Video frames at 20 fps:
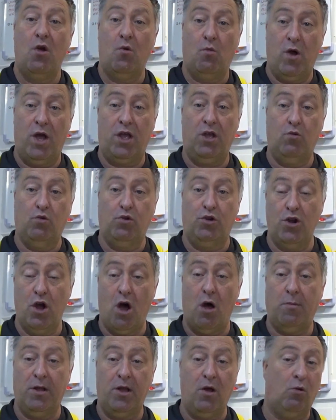where you would
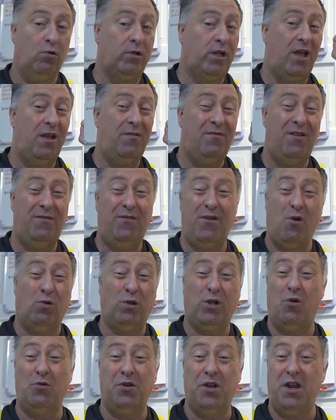normally hold it, even if you
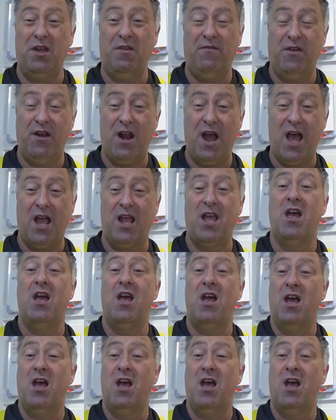hold it underneath your eye,